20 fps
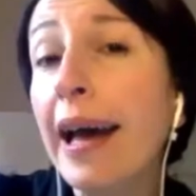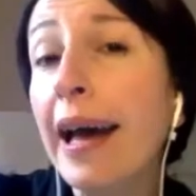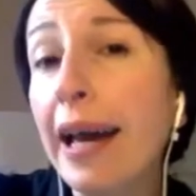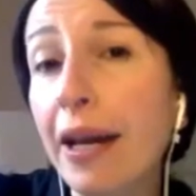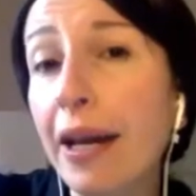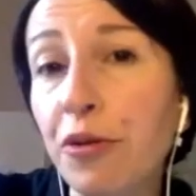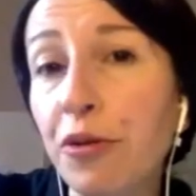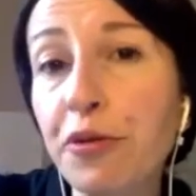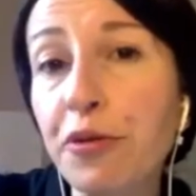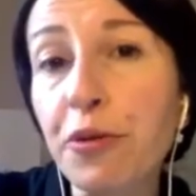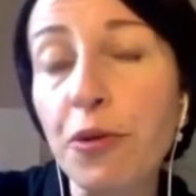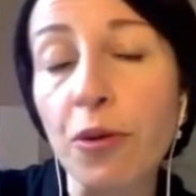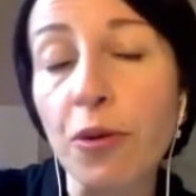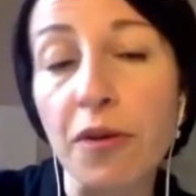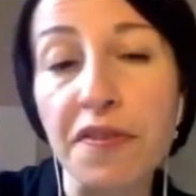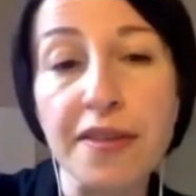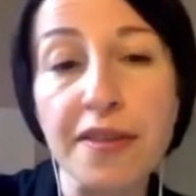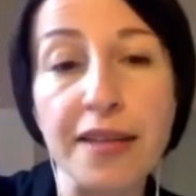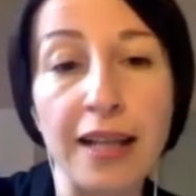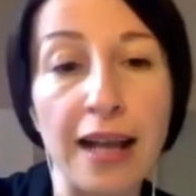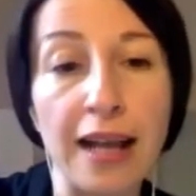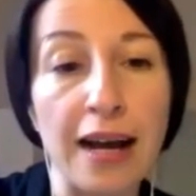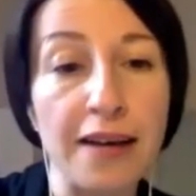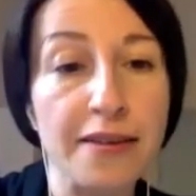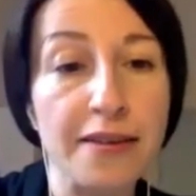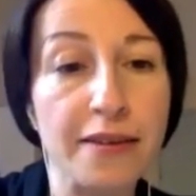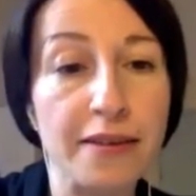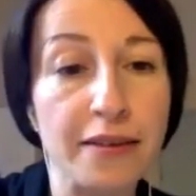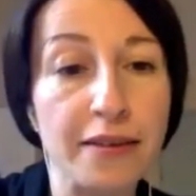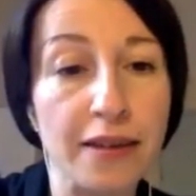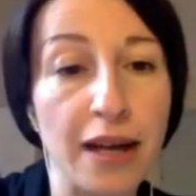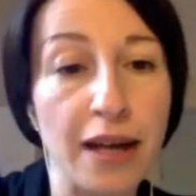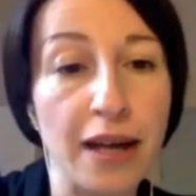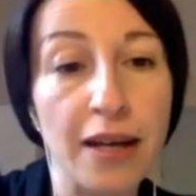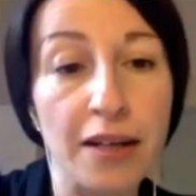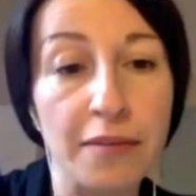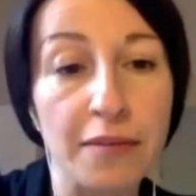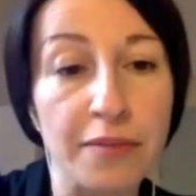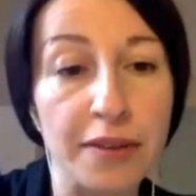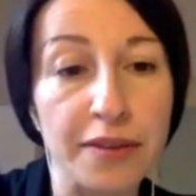And of course, the last
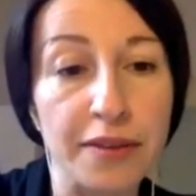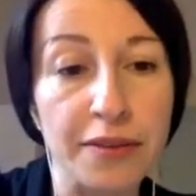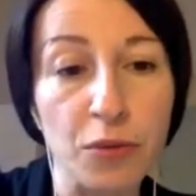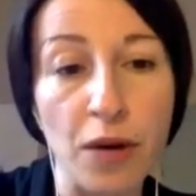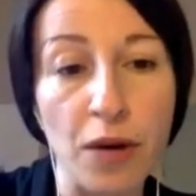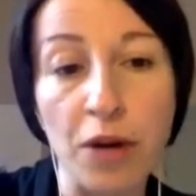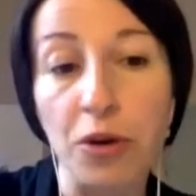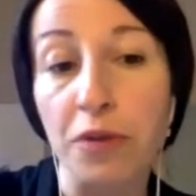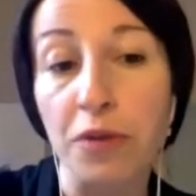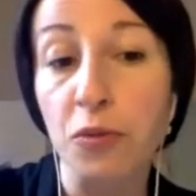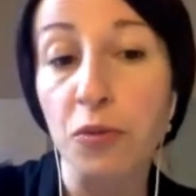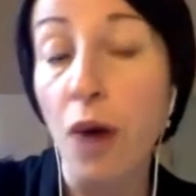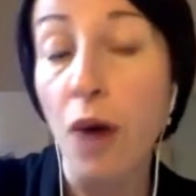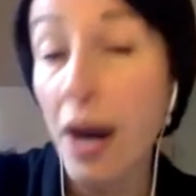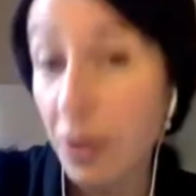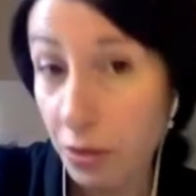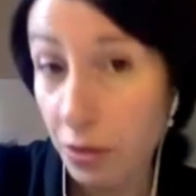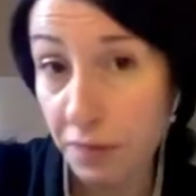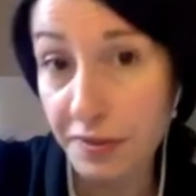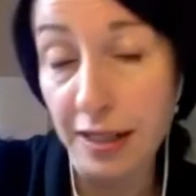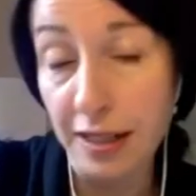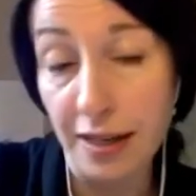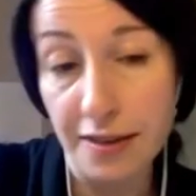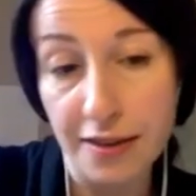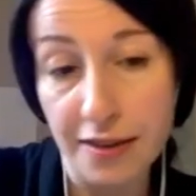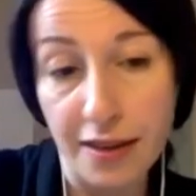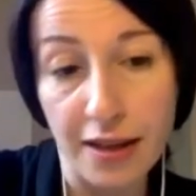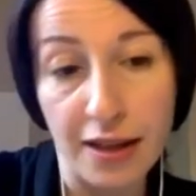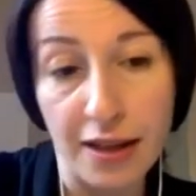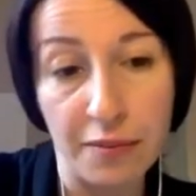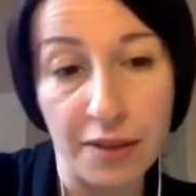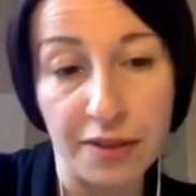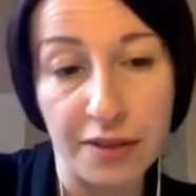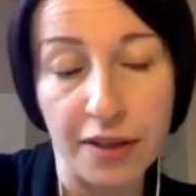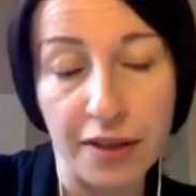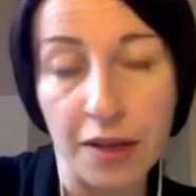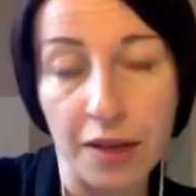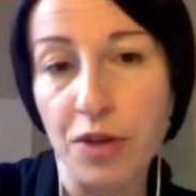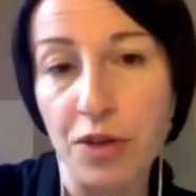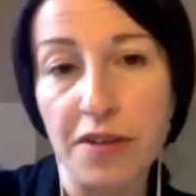element, one of the last elements,
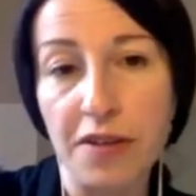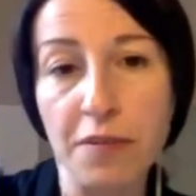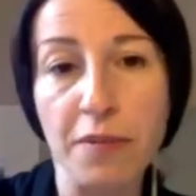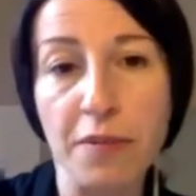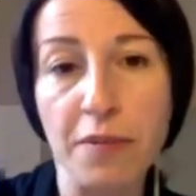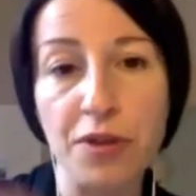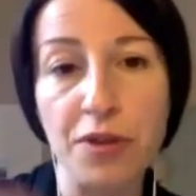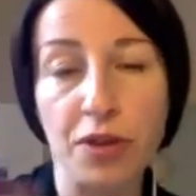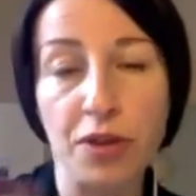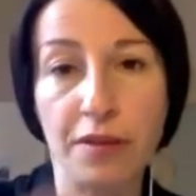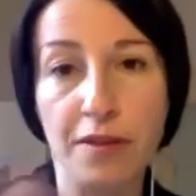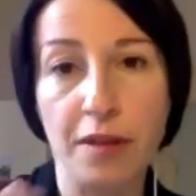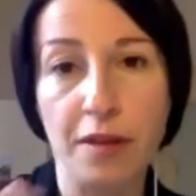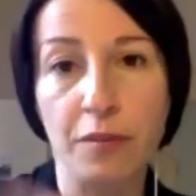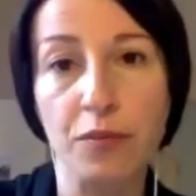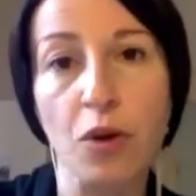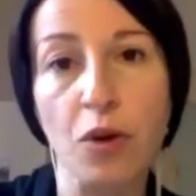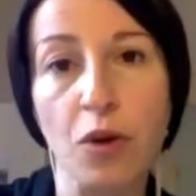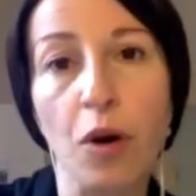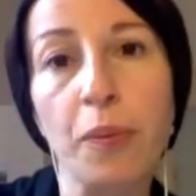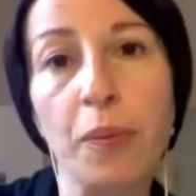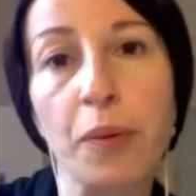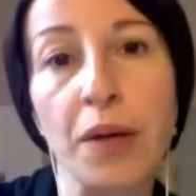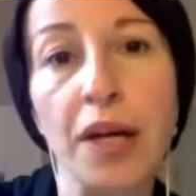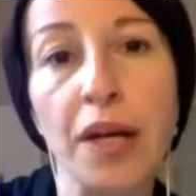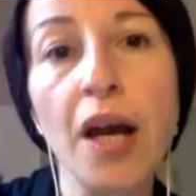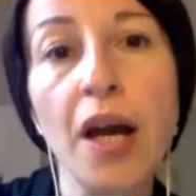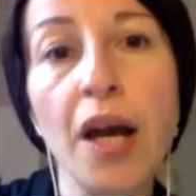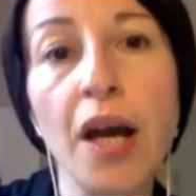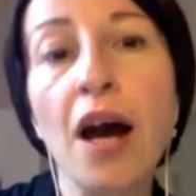I'm just mentioning some topoi.